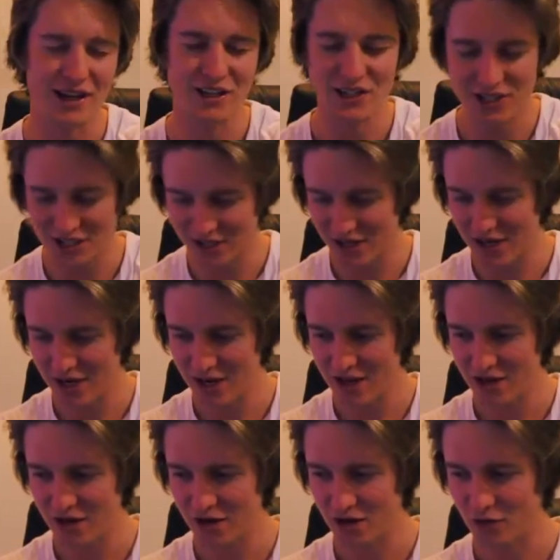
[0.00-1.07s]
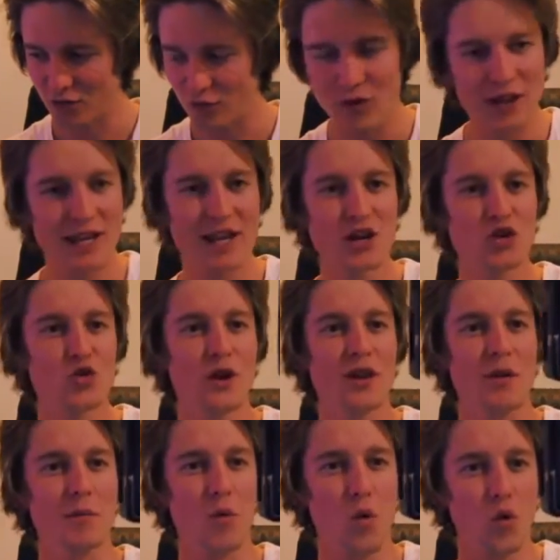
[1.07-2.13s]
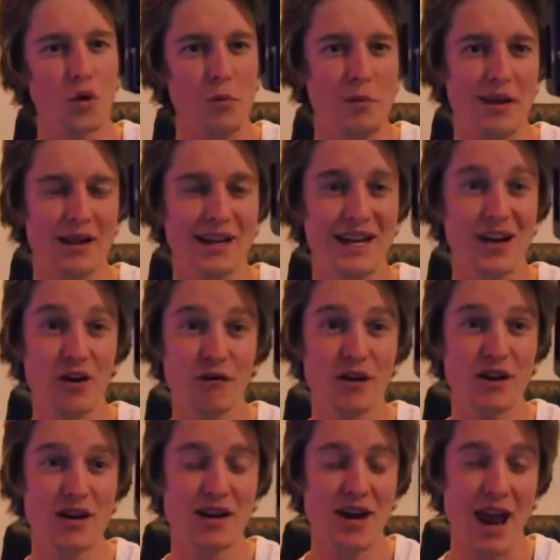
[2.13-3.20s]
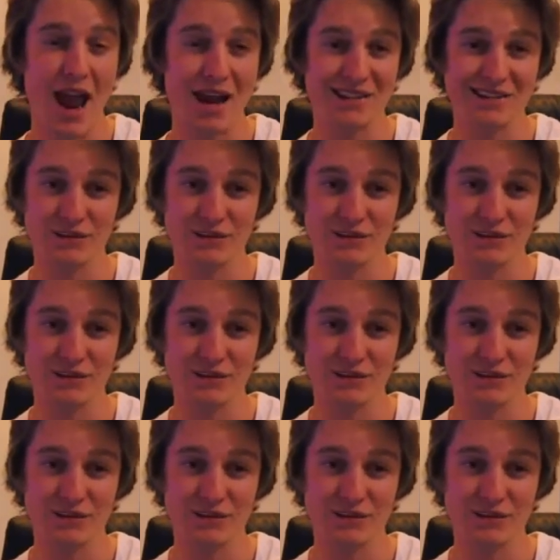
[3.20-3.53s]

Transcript: I just really enjoy the portability of it, and